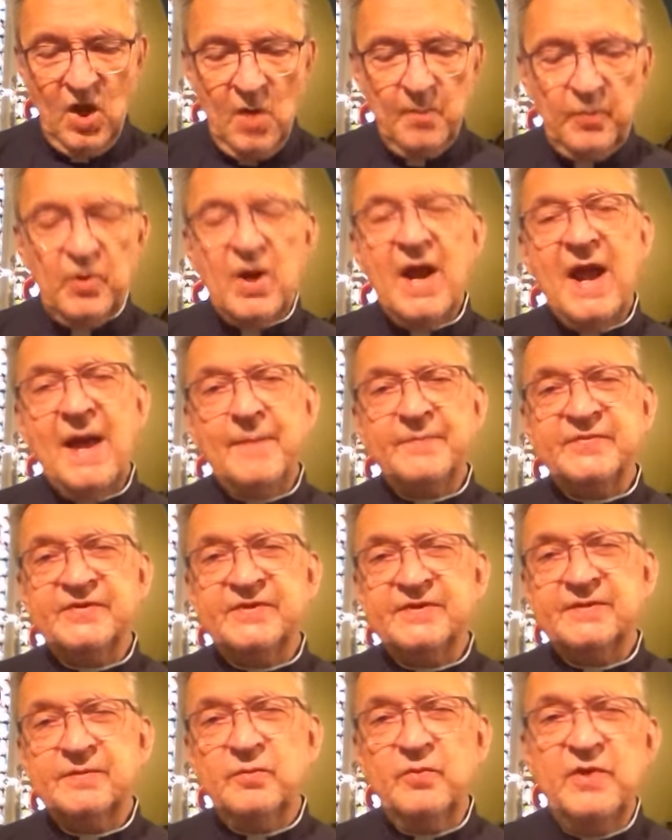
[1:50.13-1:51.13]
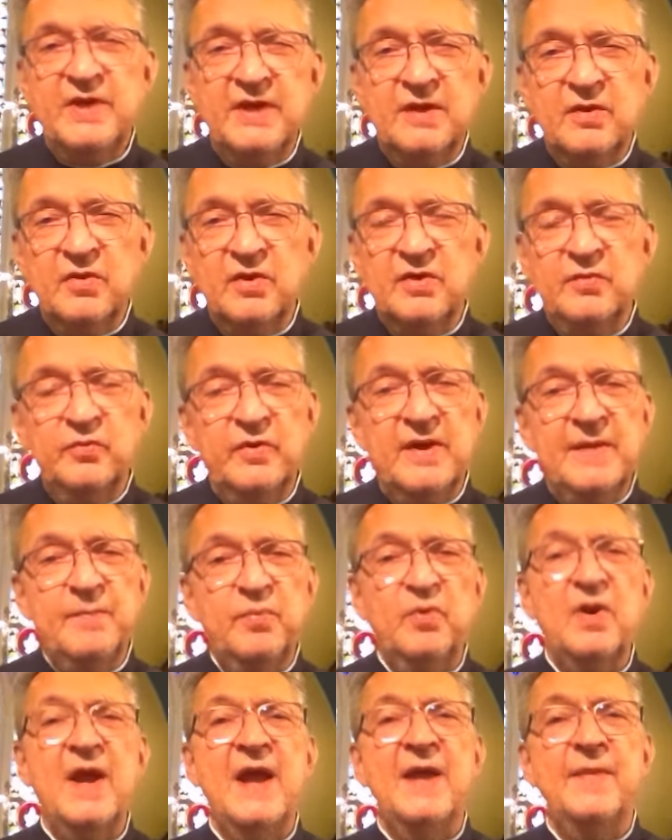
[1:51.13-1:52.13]
Perhaps we could
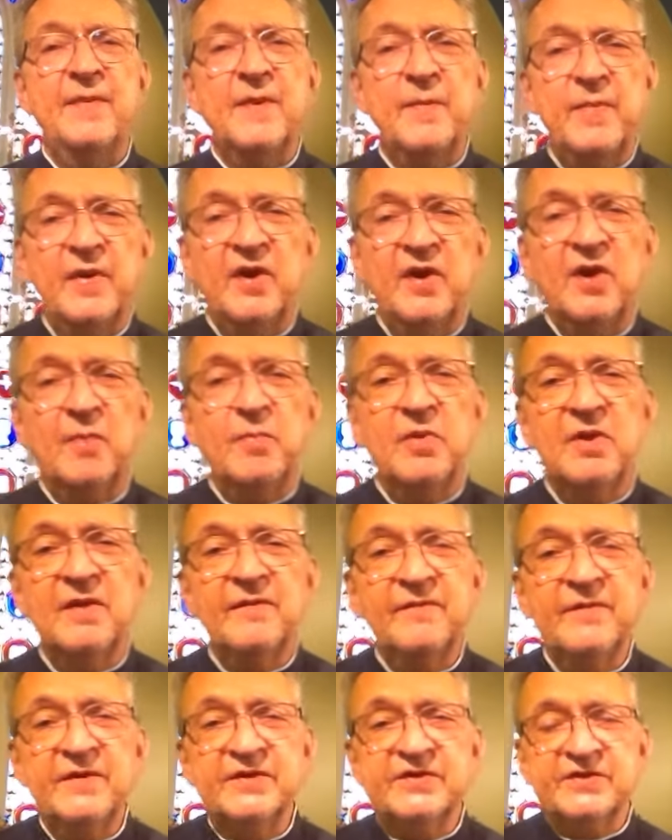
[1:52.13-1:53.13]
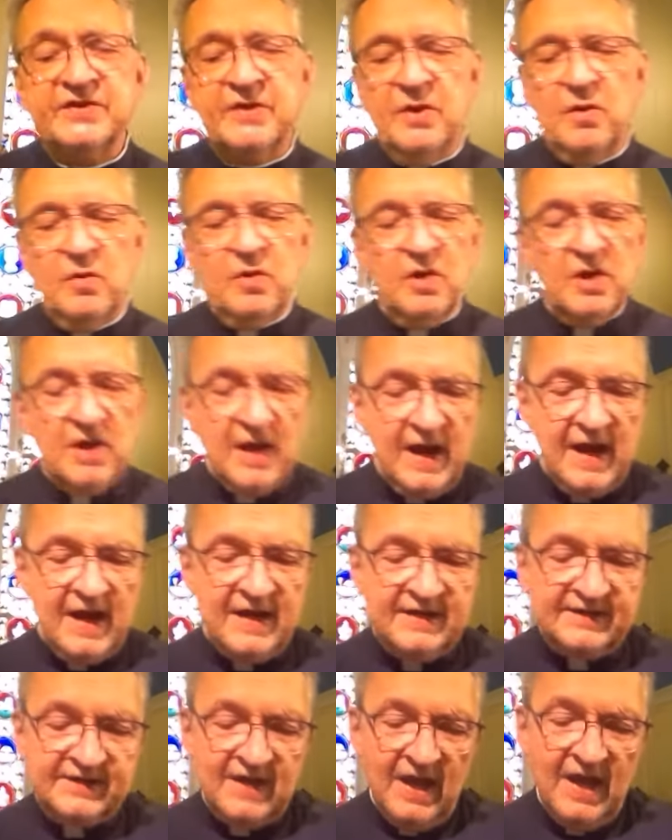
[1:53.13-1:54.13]
rebrand the parable of the sower
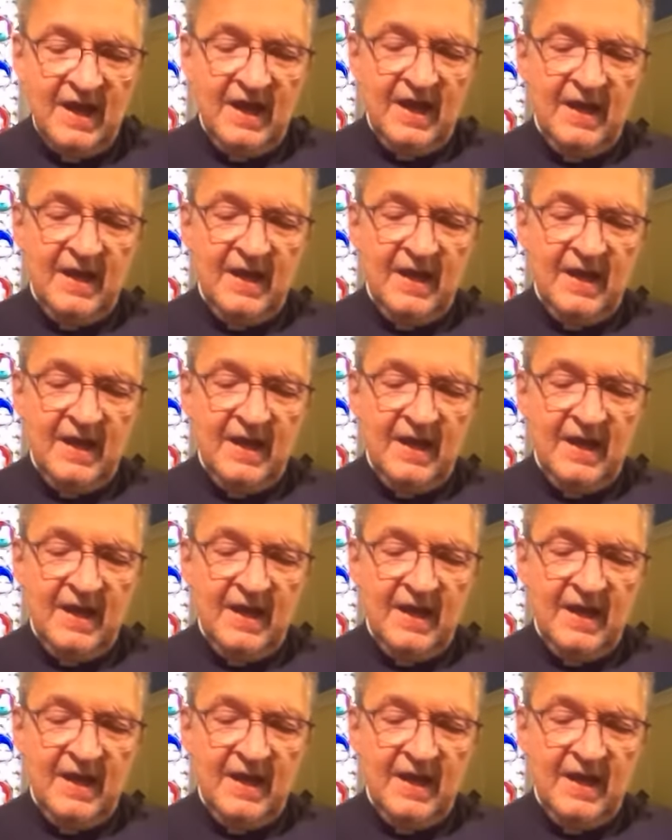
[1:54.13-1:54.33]
as